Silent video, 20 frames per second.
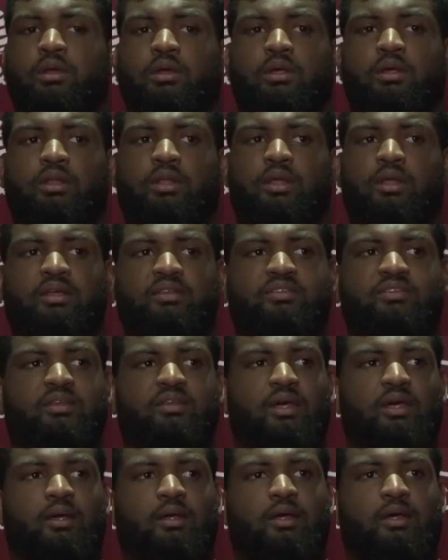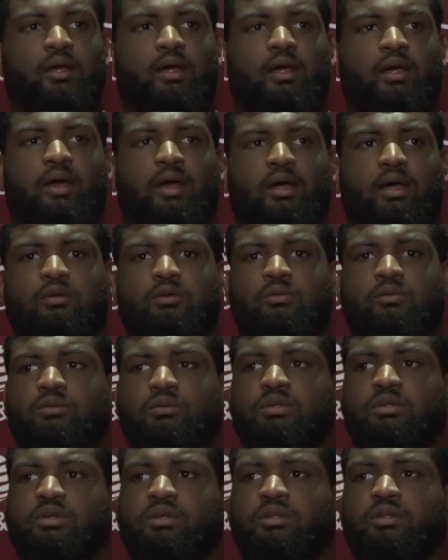like I said, I don't
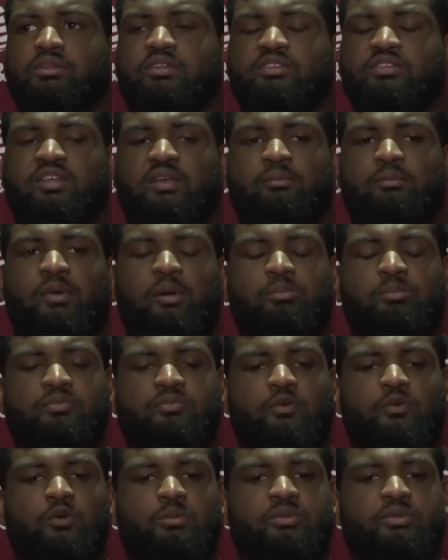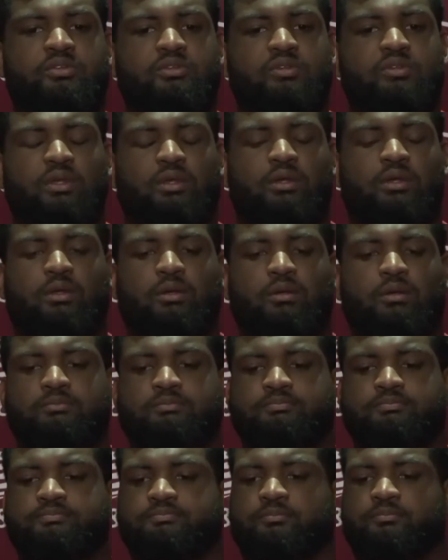look just at my performance. I'm
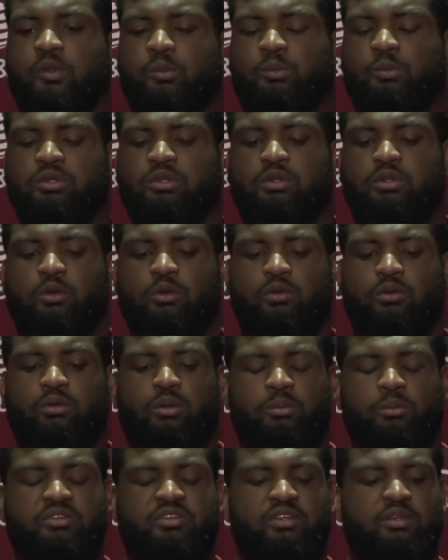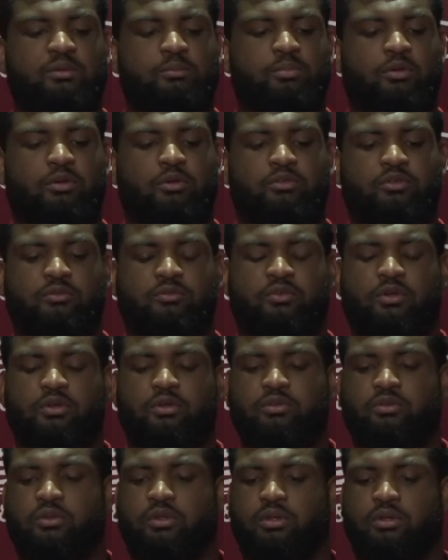a team person
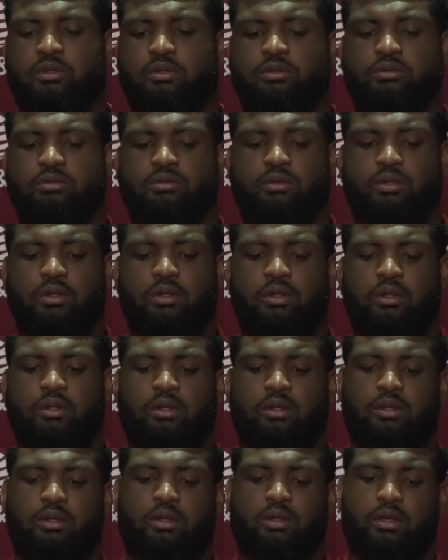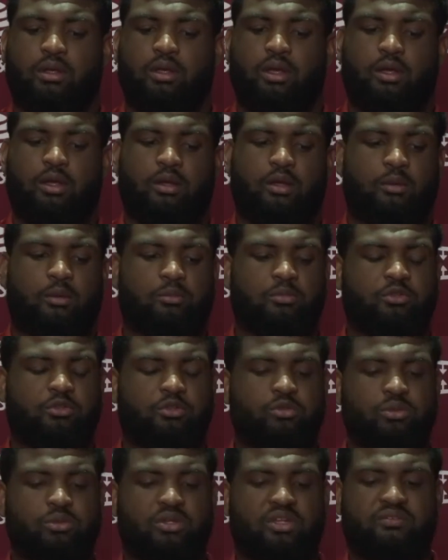first, and I'm going to
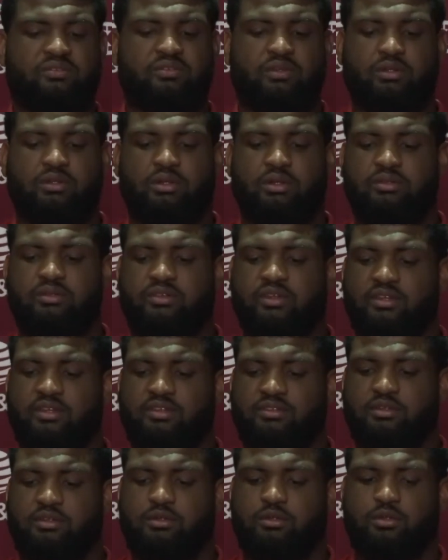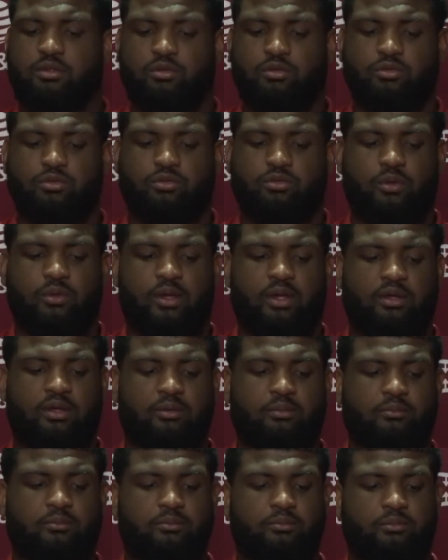do whatever it takes, you know, so I
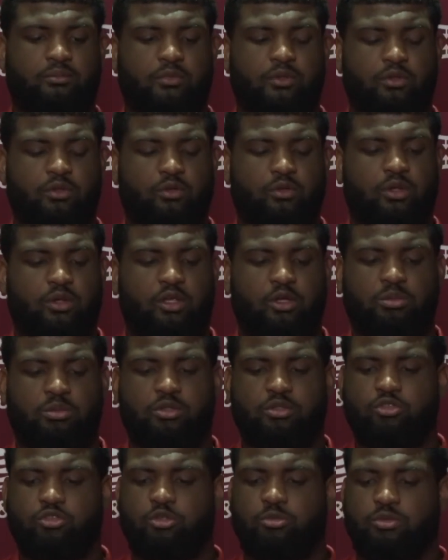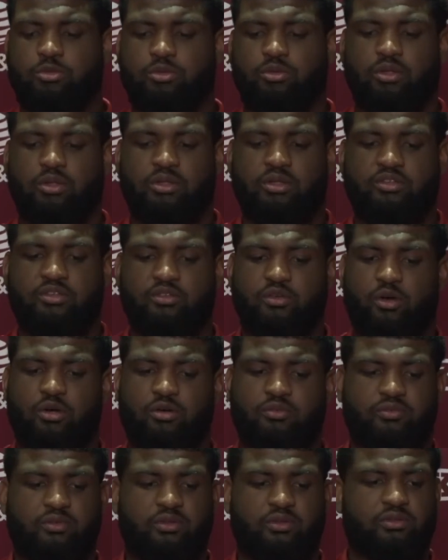could, you know, help contribute in this
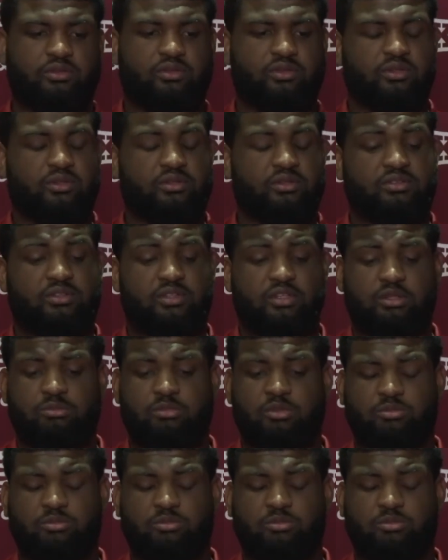offense and this team as